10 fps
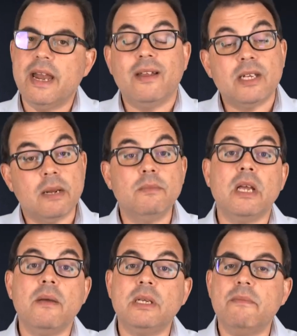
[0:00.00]
Now,
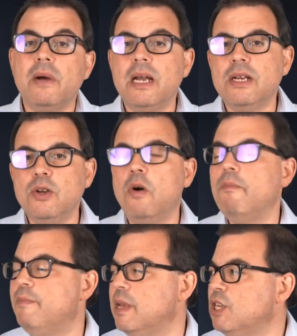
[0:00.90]
sometimes it might
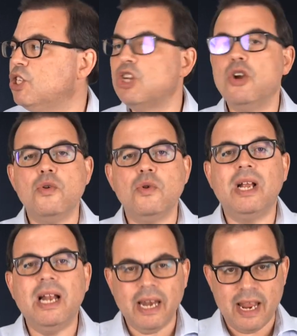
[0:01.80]
not be so
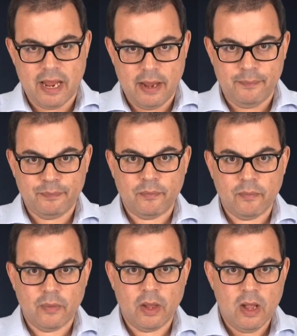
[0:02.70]
clear
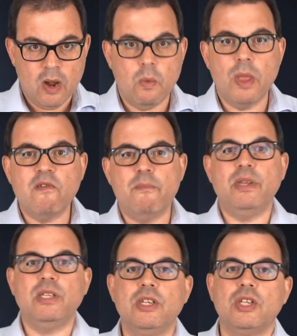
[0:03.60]
whether a
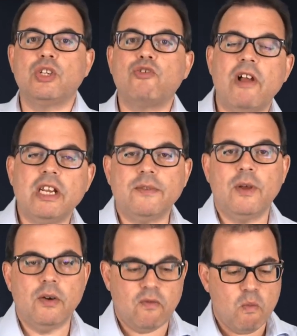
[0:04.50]
business has
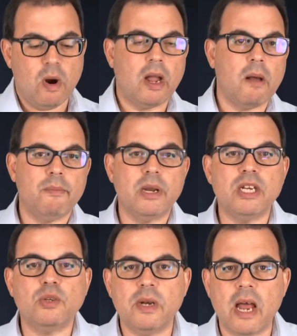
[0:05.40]
transferred from one
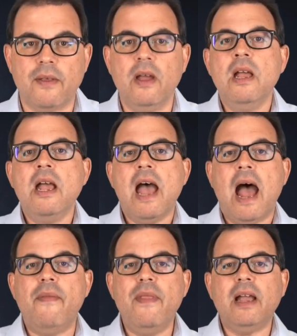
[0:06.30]
company to another.
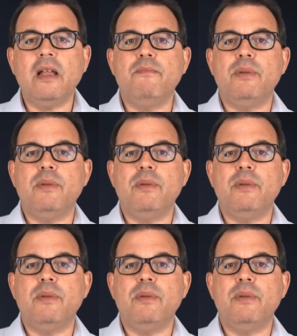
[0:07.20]
And that